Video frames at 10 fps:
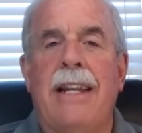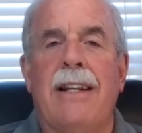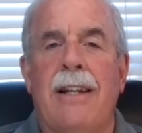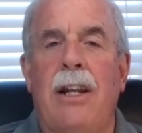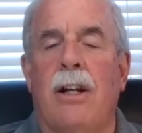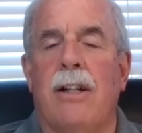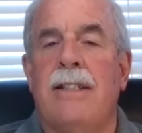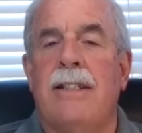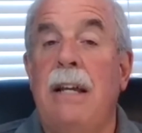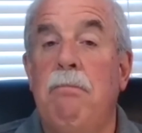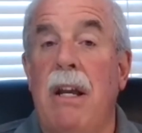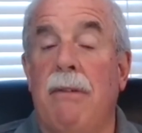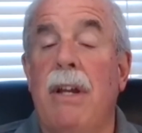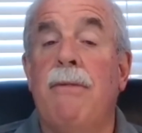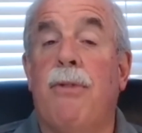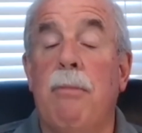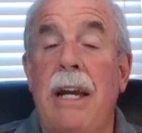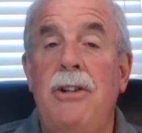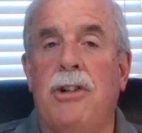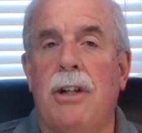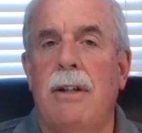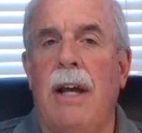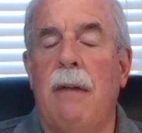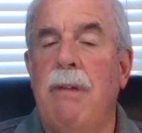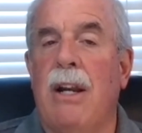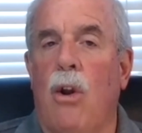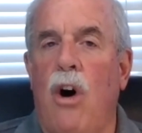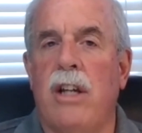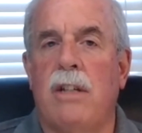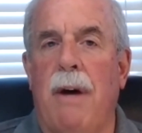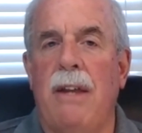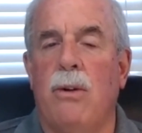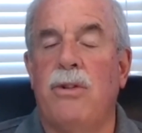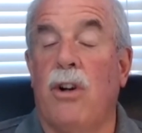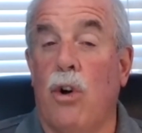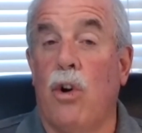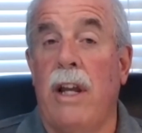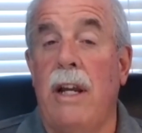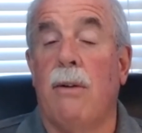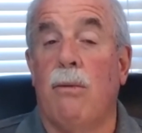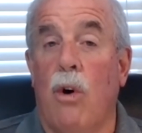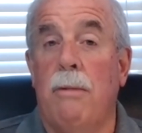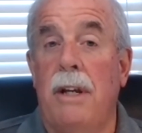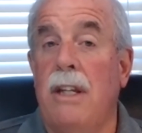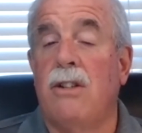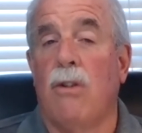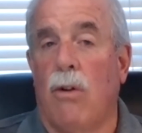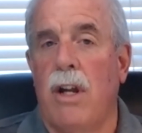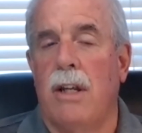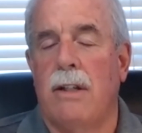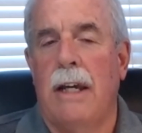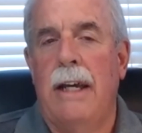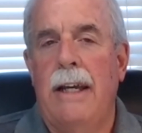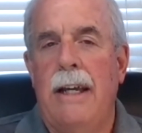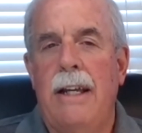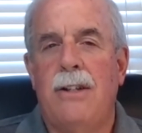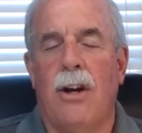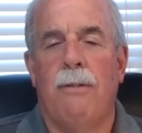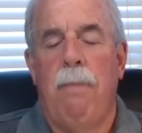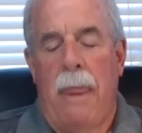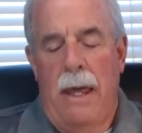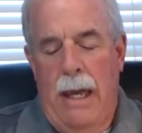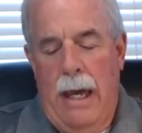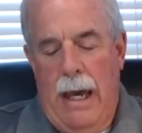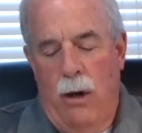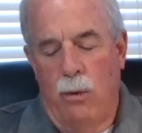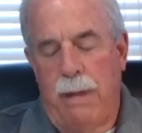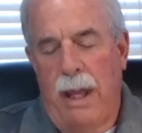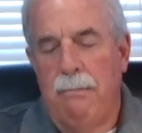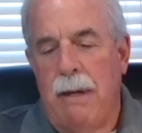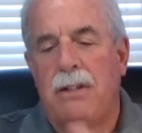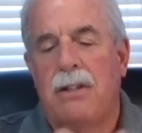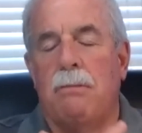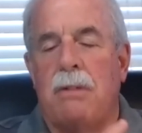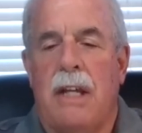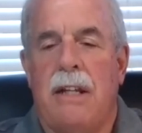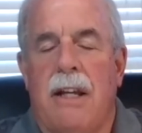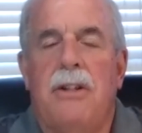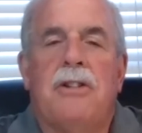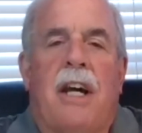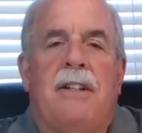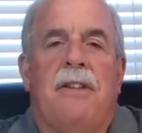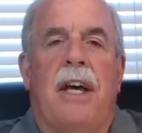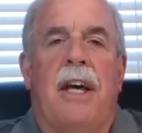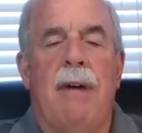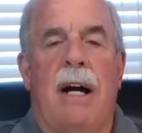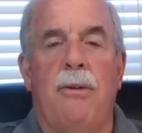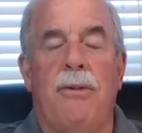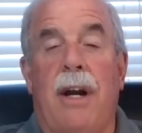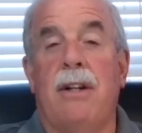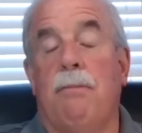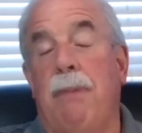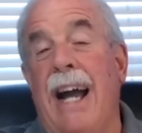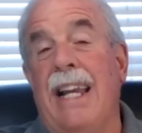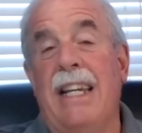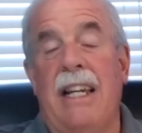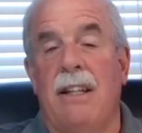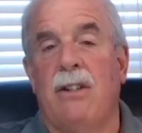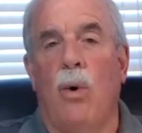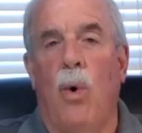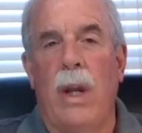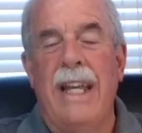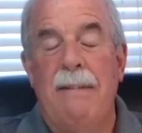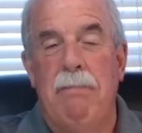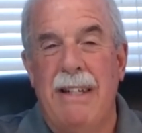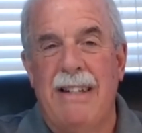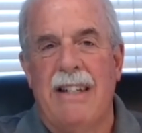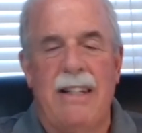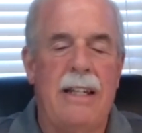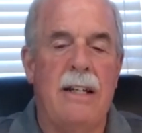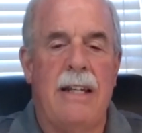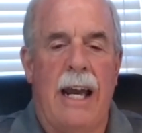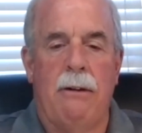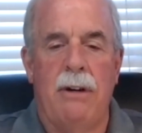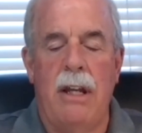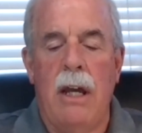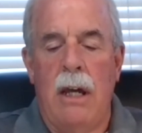little tidbit of information had been lost by those early Roman historians. So I hope that makes some sense. I just got to thinking about it with regard to Pilate and this whole business of the integrity